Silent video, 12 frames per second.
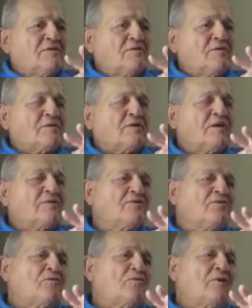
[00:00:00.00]
what they
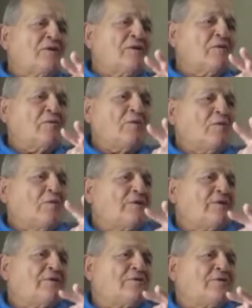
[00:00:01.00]
do, we
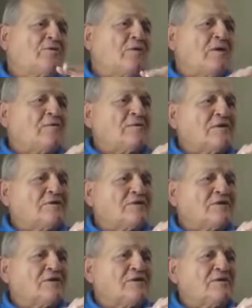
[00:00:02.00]
did do as
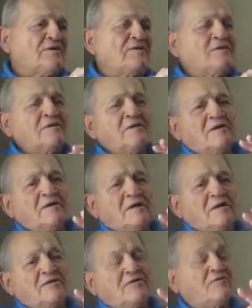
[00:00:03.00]
a kid.
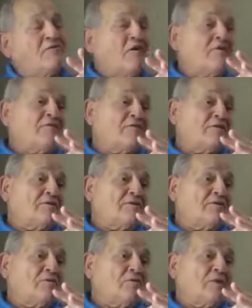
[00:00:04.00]
And your father
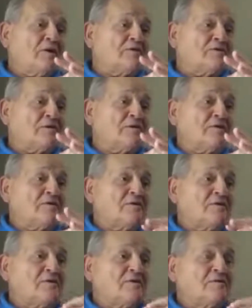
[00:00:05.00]
didn't do it as a kid,